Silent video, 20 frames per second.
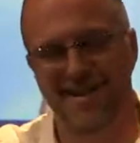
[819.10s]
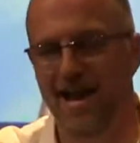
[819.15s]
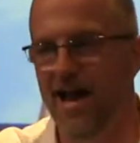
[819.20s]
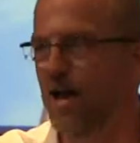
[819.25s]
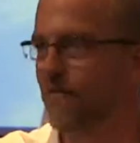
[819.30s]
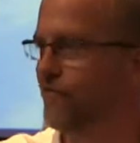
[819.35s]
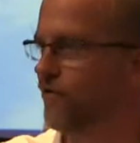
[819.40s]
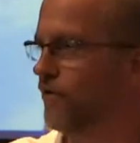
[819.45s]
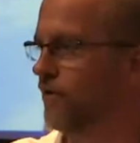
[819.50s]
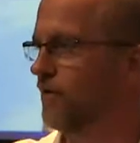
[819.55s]

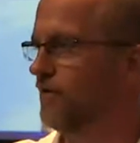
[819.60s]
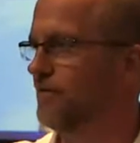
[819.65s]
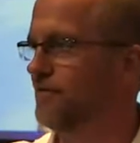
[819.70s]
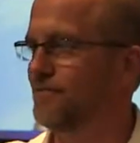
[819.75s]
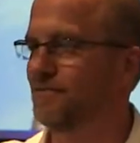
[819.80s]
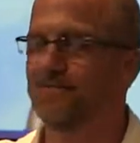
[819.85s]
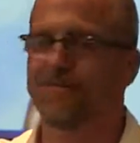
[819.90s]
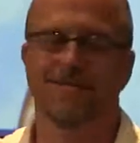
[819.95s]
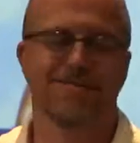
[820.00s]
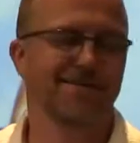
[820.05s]
Ever.
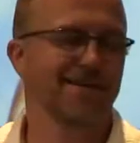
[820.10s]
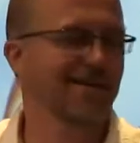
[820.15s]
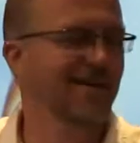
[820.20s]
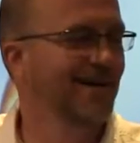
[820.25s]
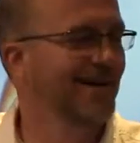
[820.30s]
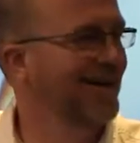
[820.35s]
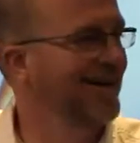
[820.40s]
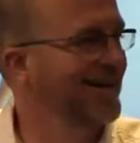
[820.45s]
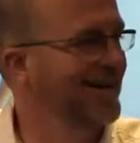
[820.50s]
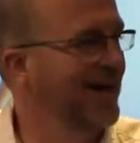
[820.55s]

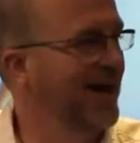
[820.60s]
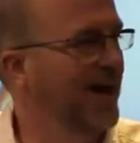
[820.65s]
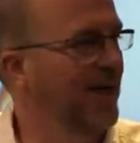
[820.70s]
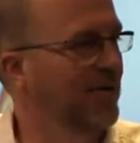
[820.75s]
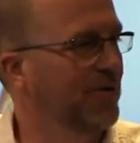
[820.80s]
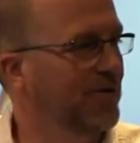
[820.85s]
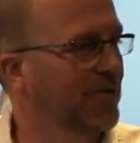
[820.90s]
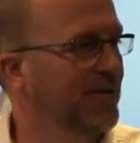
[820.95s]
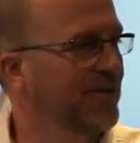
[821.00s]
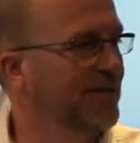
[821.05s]

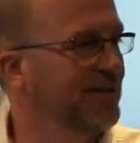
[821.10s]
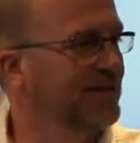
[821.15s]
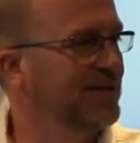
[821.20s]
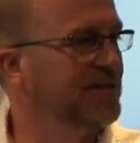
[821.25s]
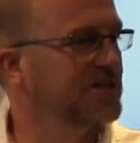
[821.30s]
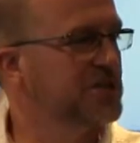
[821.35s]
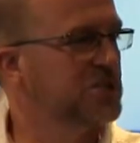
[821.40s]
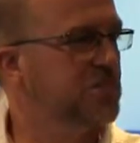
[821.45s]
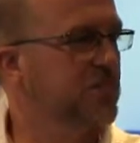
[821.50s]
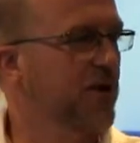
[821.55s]
No.
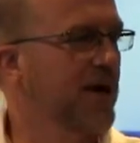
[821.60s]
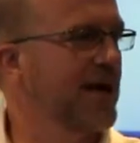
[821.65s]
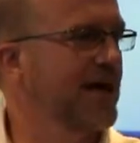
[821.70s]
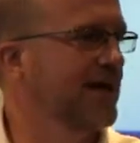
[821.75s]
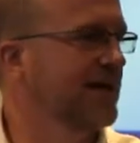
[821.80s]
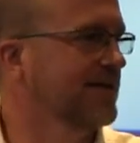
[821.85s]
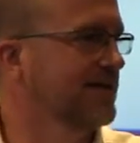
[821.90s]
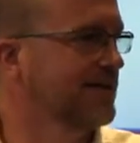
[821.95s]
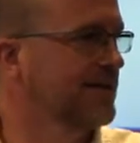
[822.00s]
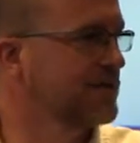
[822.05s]
This
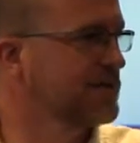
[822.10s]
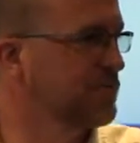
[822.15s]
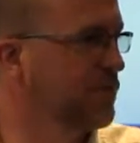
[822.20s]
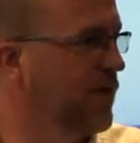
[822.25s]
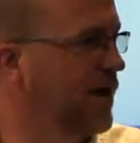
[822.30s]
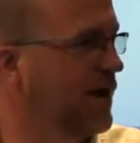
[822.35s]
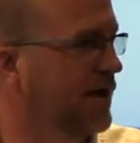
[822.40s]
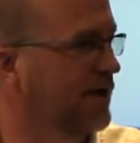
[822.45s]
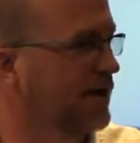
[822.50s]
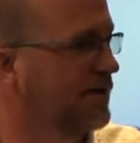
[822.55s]
spring. This
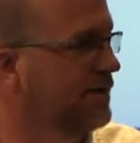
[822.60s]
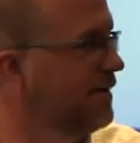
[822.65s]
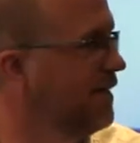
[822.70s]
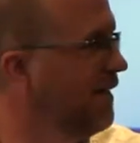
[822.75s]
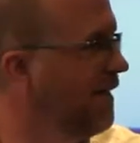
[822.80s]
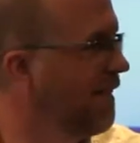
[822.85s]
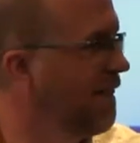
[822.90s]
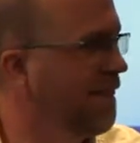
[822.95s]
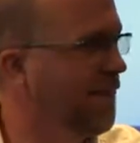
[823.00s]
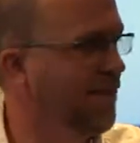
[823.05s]
spring.
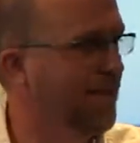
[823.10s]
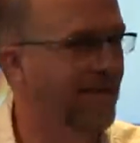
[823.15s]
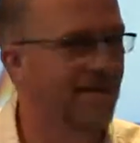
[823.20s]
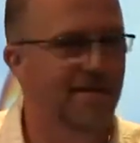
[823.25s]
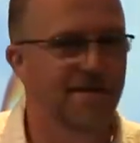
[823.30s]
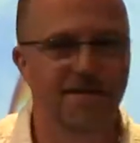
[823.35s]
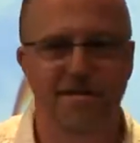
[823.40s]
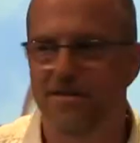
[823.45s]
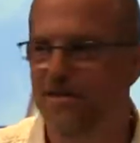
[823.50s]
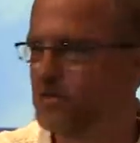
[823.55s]

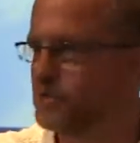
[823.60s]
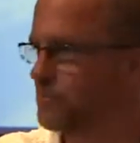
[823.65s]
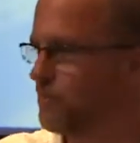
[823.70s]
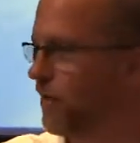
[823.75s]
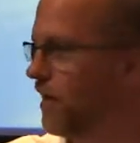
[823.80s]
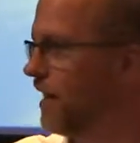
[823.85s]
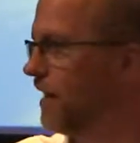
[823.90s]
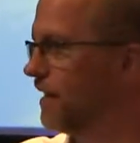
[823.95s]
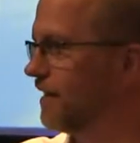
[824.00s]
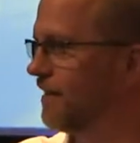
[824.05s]
This
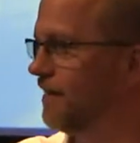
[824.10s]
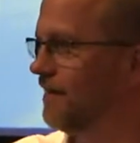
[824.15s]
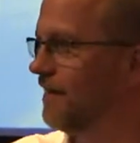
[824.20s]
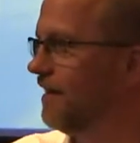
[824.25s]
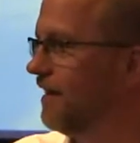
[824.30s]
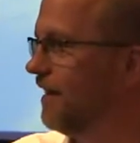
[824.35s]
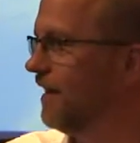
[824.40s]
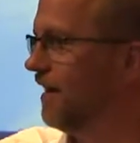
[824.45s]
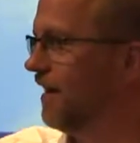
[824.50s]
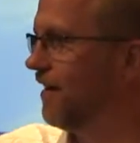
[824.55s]
spring. All
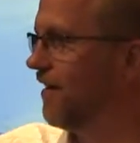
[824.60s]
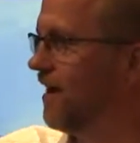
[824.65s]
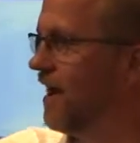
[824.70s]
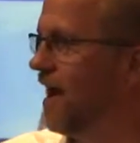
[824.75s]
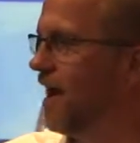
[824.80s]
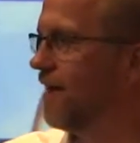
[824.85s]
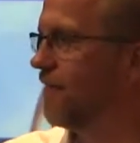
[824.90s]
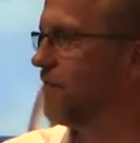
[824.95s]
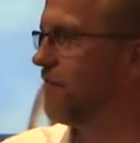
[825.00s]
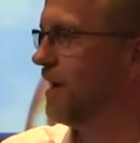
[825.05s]

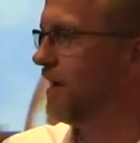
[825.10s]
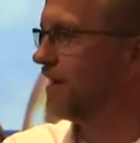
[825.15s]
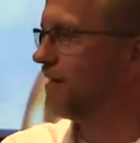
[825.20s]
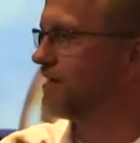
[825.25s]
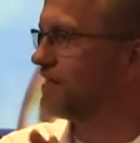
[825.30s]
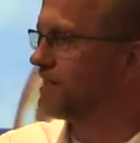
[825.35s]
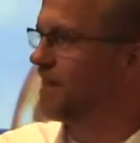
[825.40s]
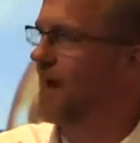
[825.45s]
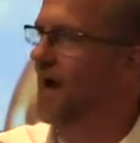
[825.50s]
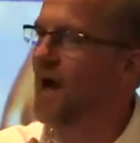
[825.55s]
right, everybody.
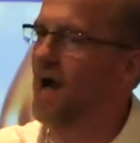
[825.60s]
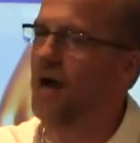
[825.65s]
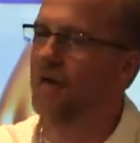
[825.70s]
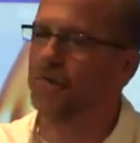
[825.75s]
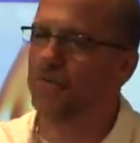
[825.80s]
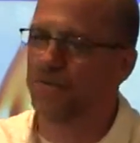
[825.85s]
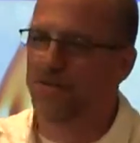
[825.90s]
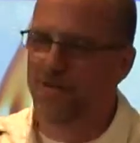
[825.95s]
Good job.